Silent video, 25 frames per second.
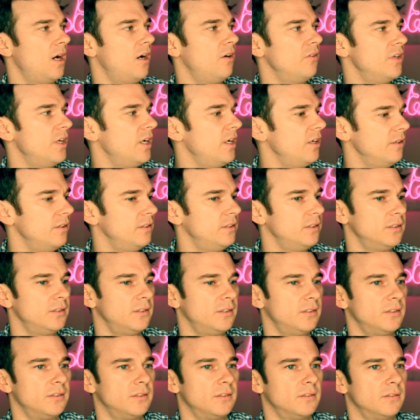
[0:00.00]
Oh no,
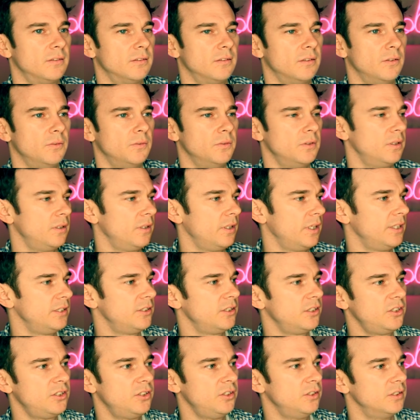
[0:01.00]
just They
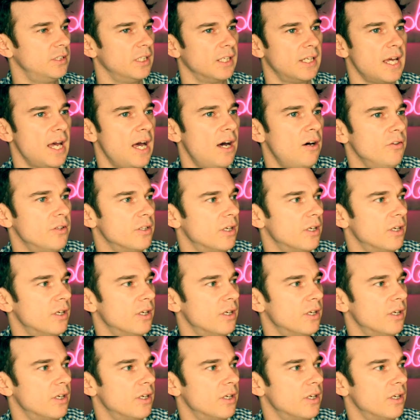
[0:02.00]
just used the cow